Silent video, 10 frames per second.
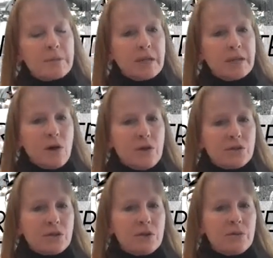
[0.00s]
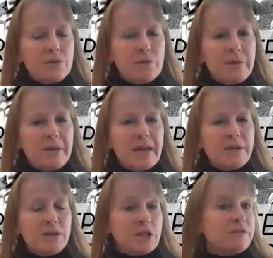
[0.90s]
but they've also
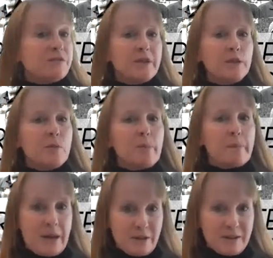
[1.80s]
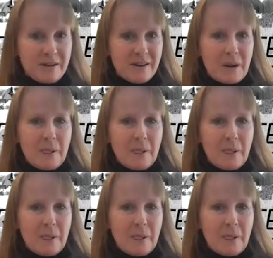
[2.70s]
began to just feel better.